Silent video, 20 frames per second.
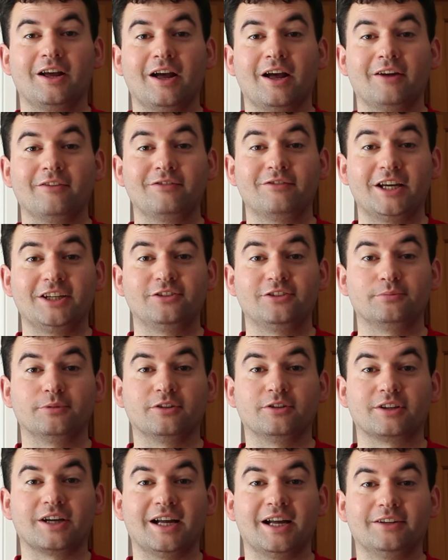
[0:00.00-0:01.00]

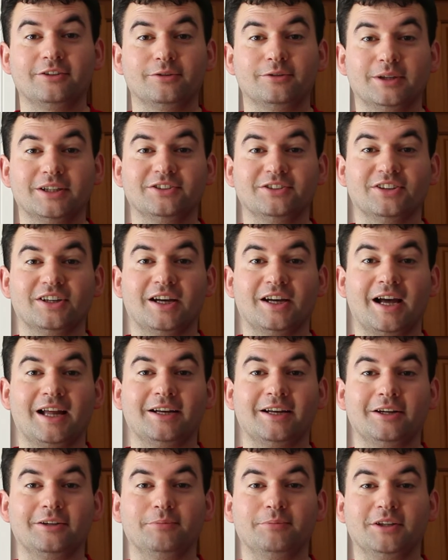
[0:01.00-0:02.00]
Facebook and Twitter,
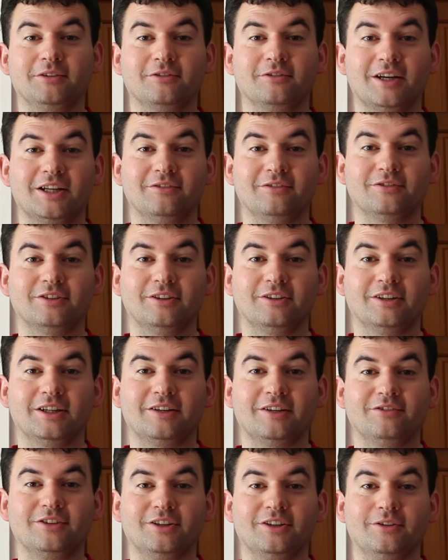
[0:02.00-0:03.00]
and I'd be grateful
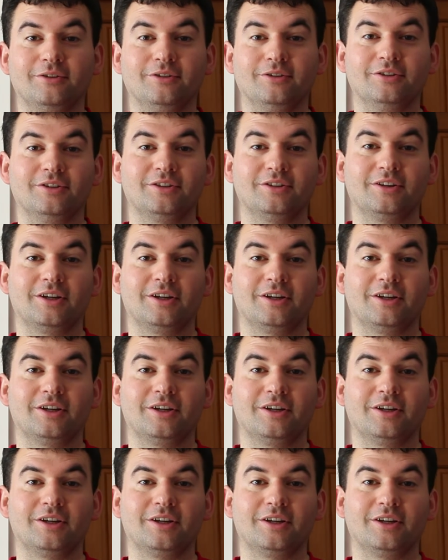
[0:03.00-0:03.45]
if you'd